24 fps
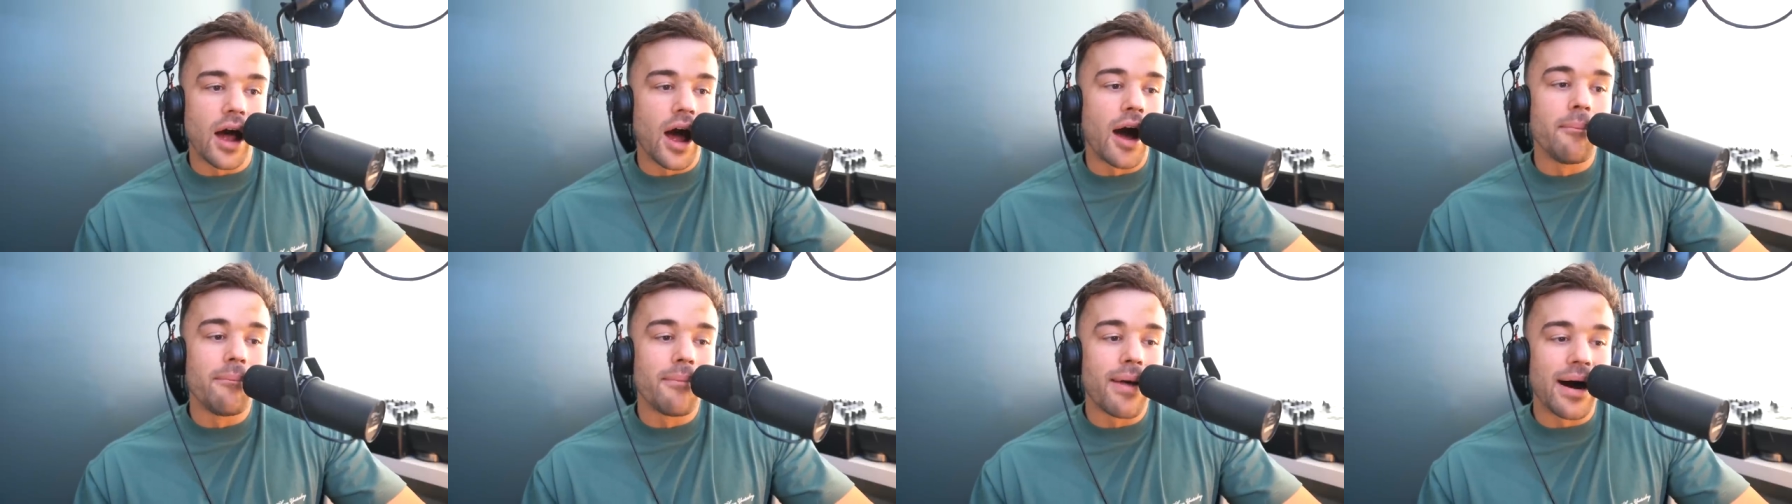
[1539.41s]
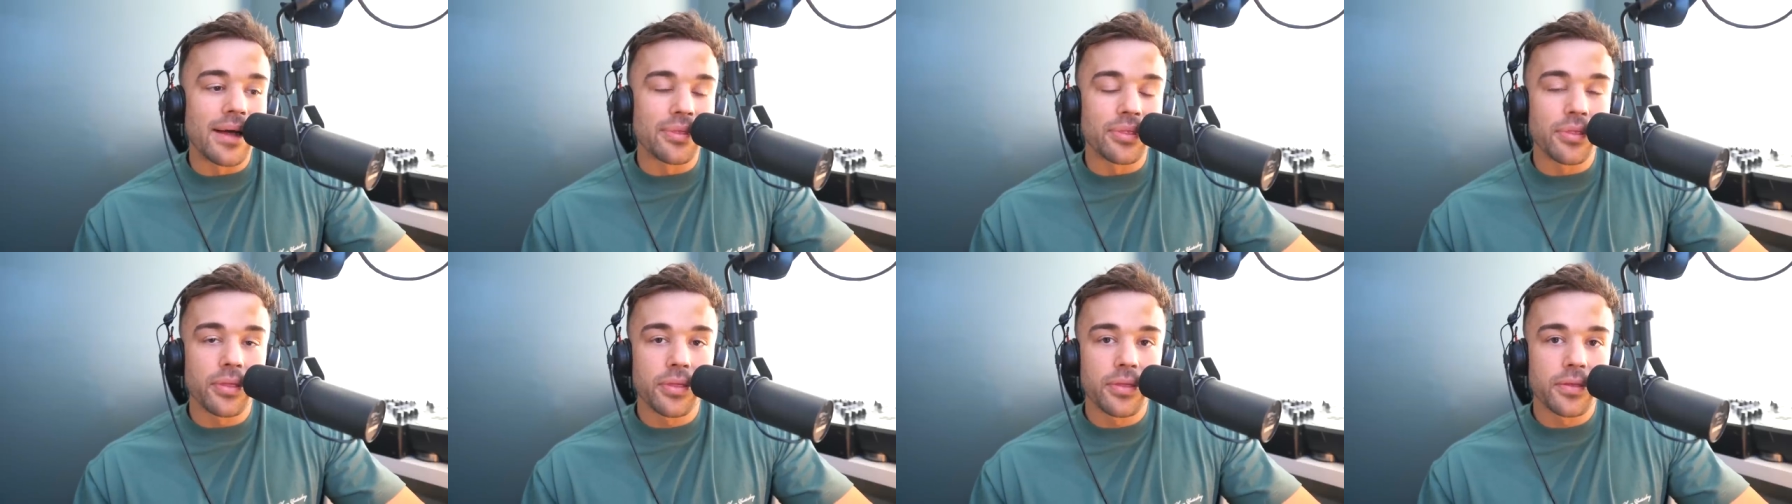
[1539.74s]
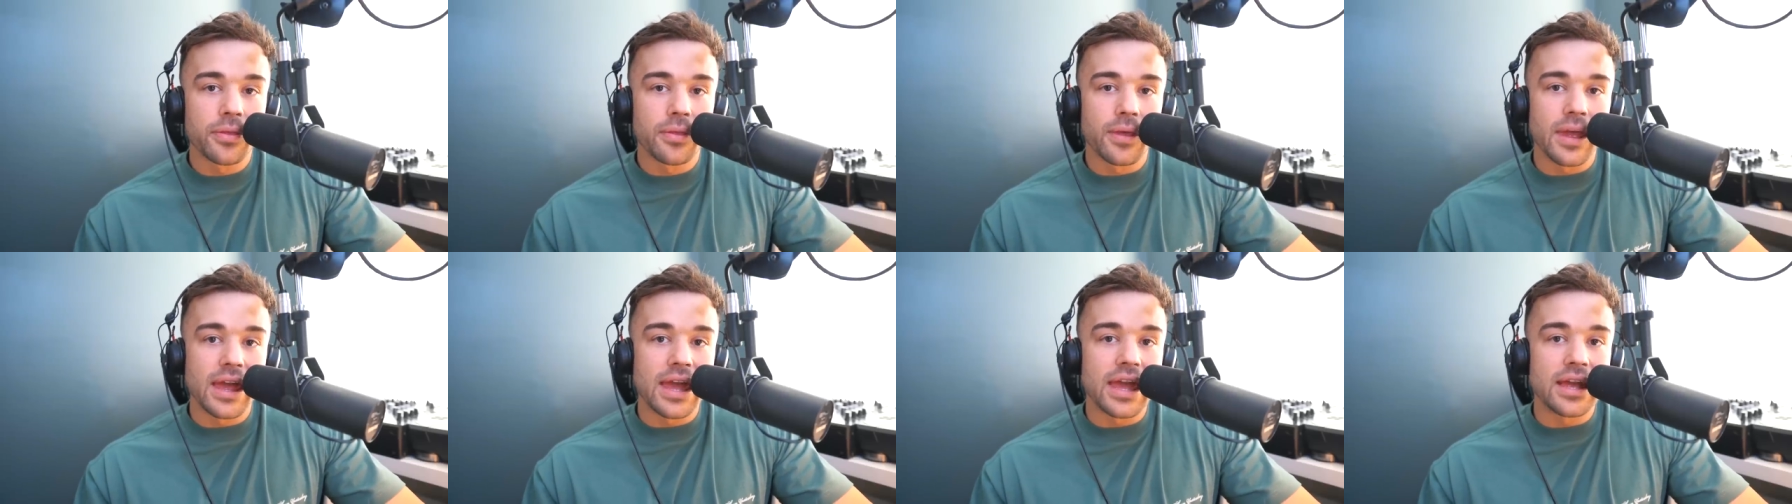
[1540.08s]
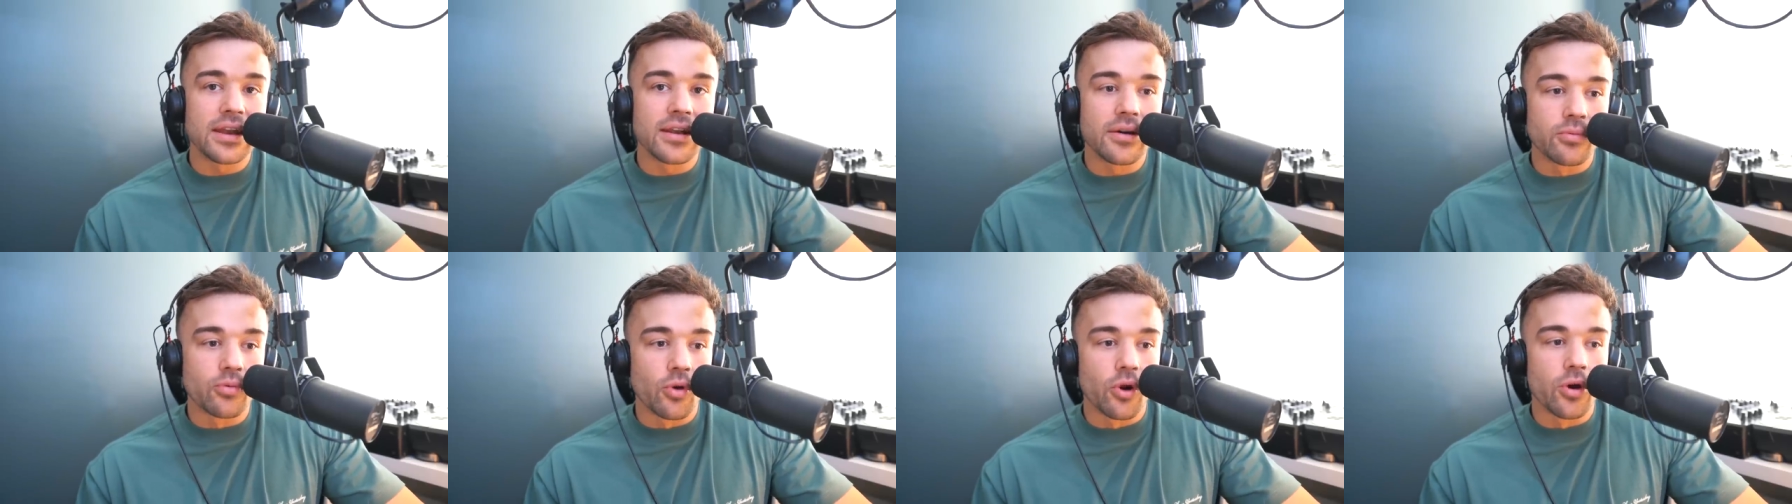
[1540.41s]
a month
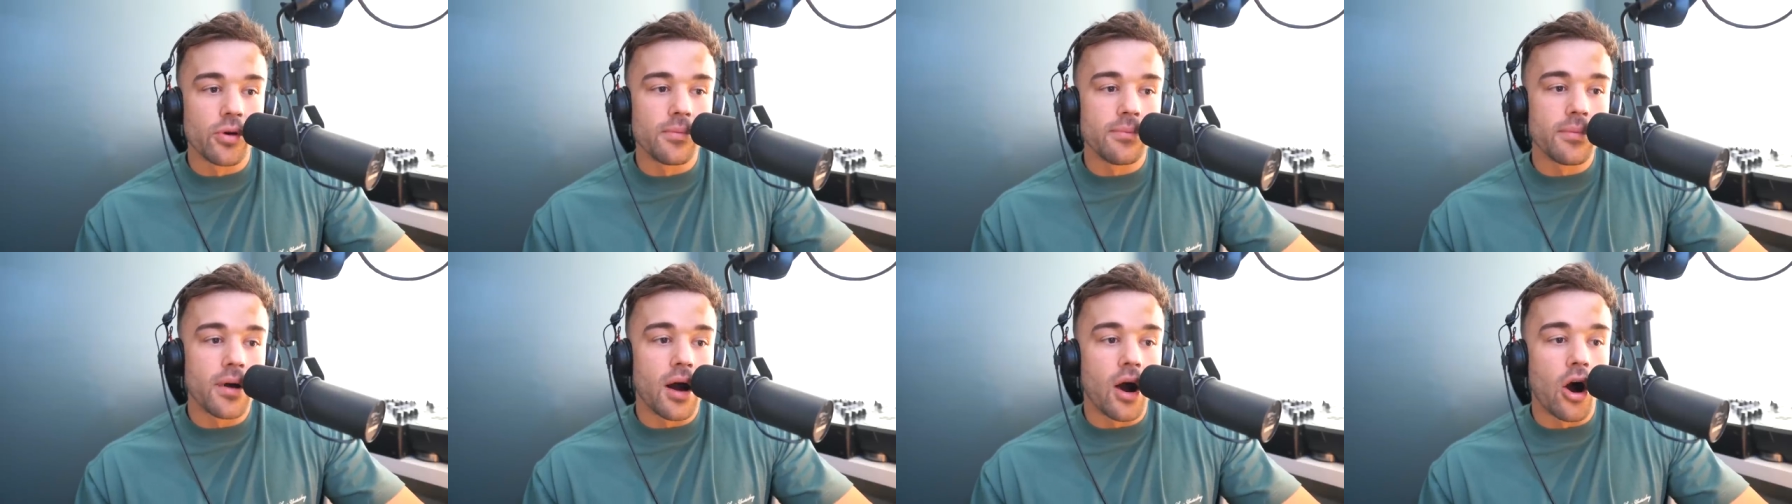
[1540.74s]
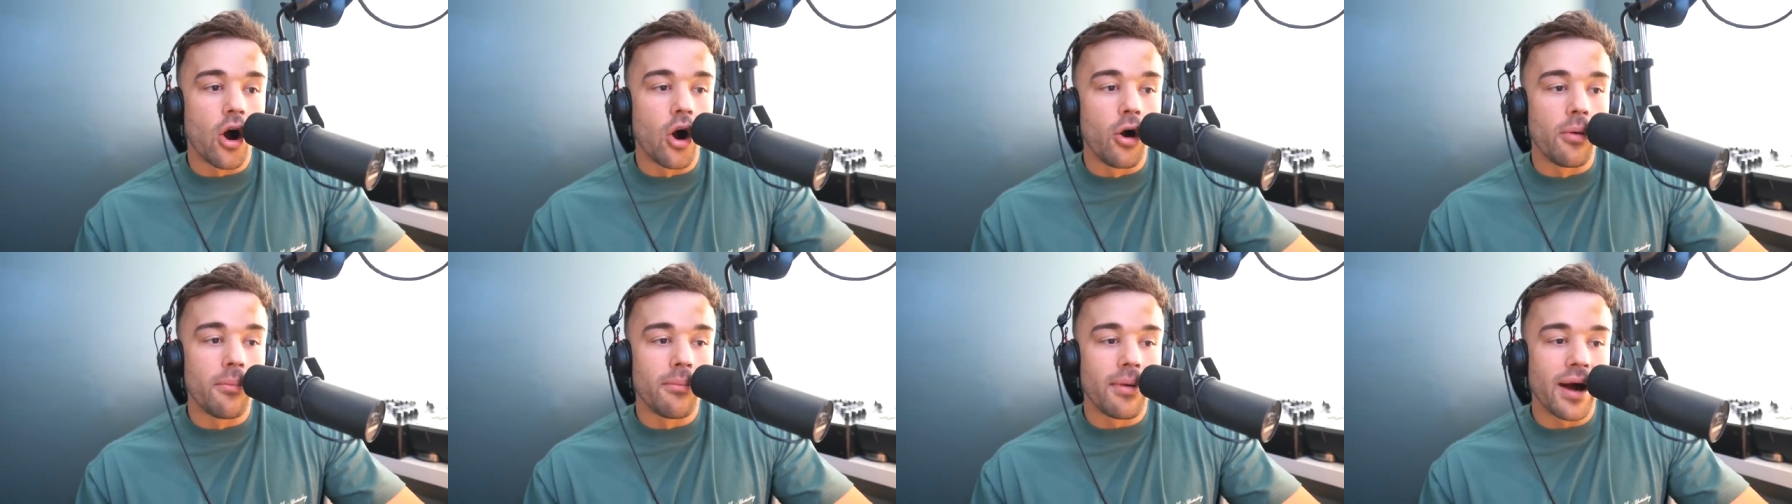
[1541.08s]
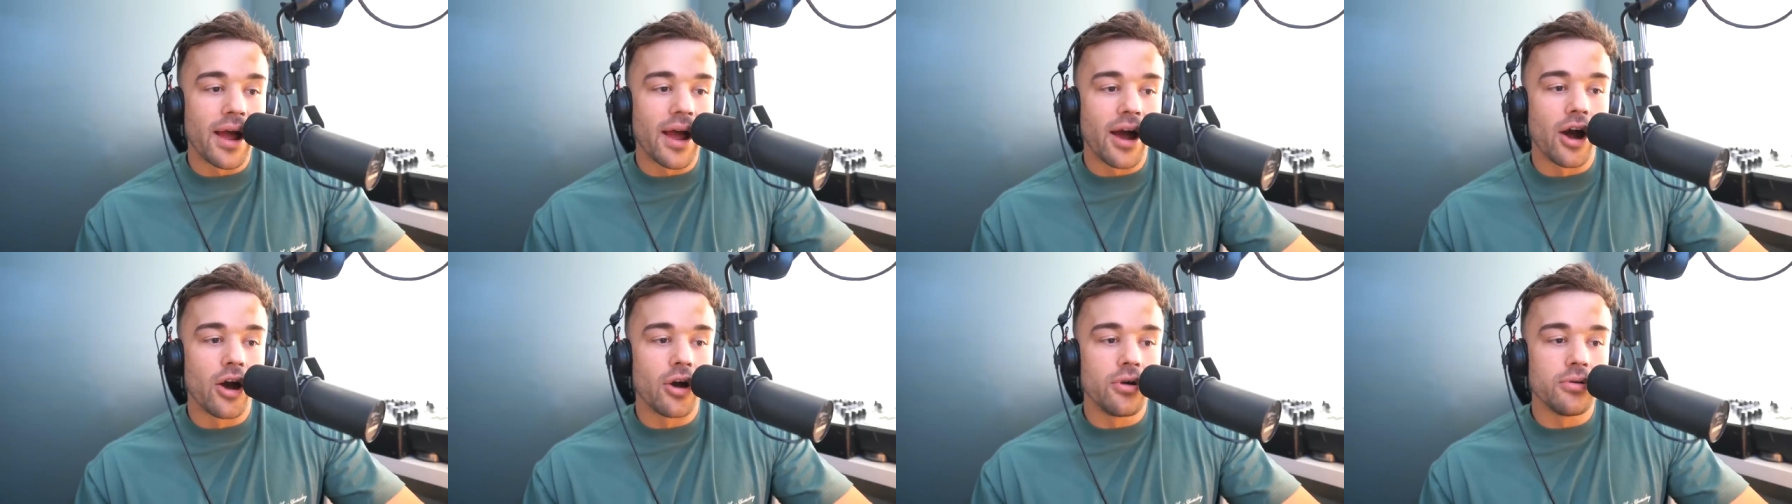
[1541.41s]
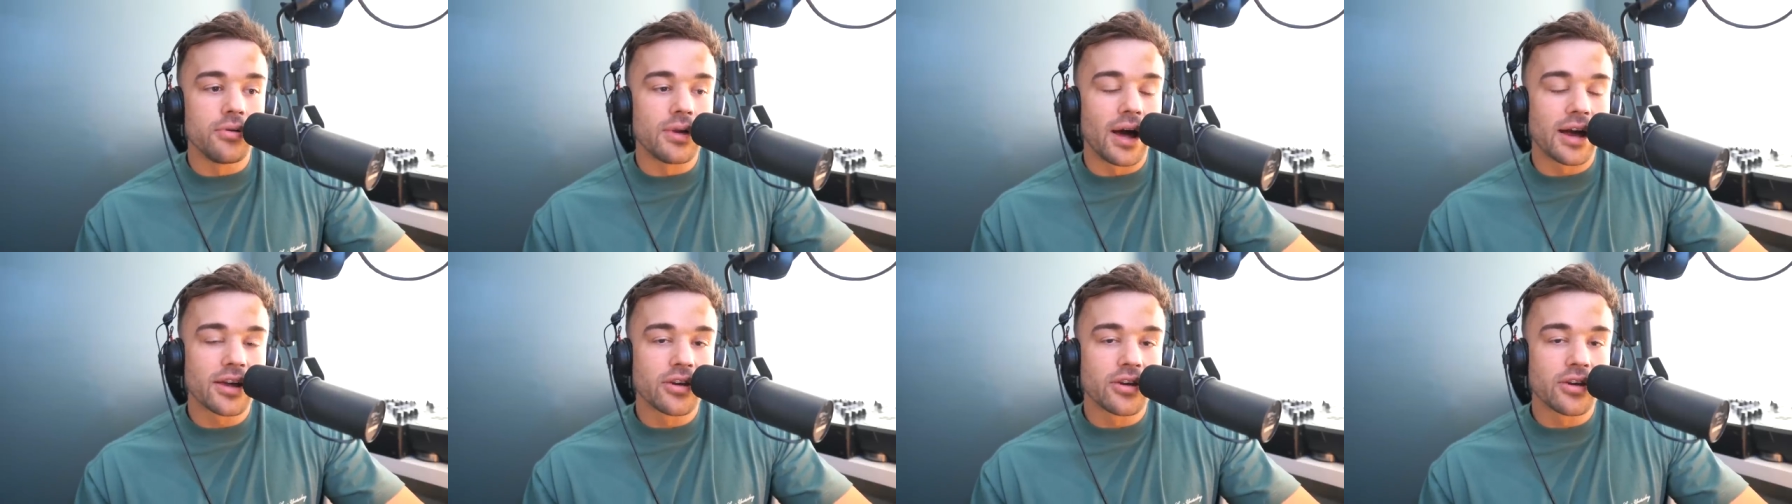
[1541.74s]
in a room on my own.